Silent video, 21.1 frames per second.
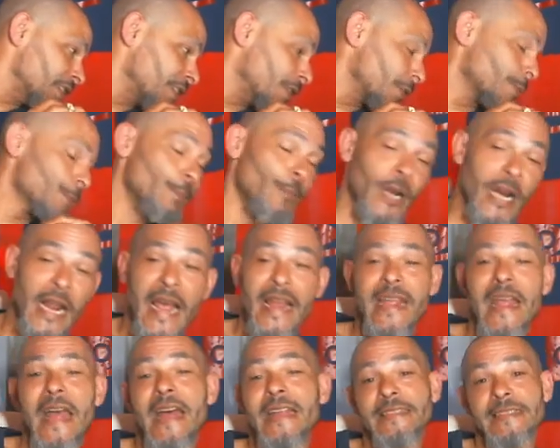But I
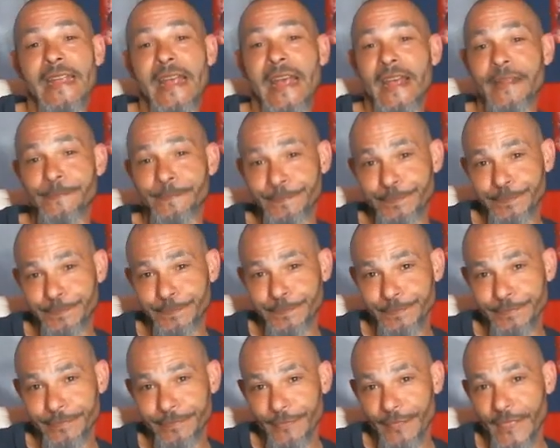got that.
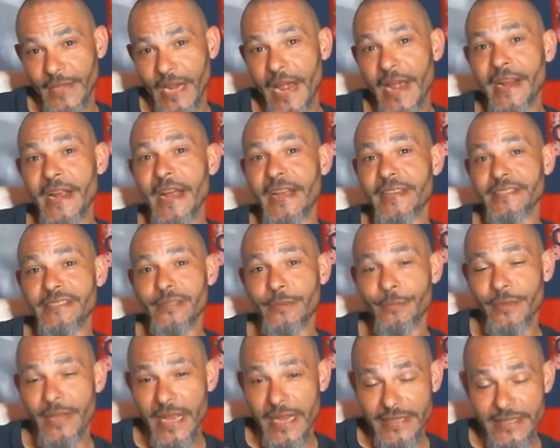I got some of
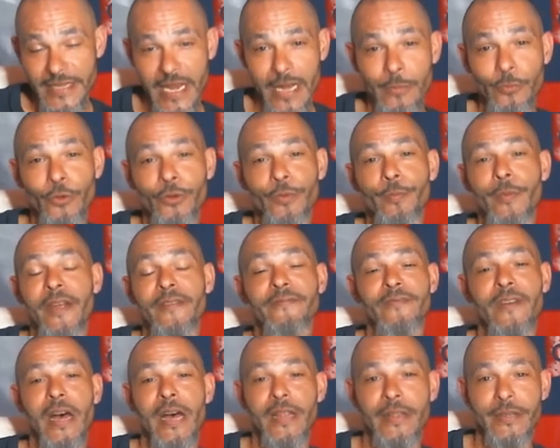that time with my
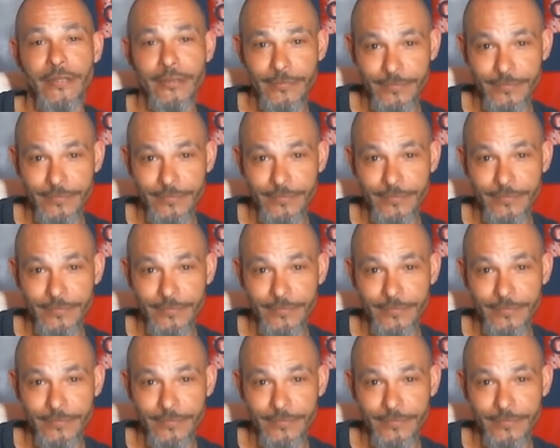father.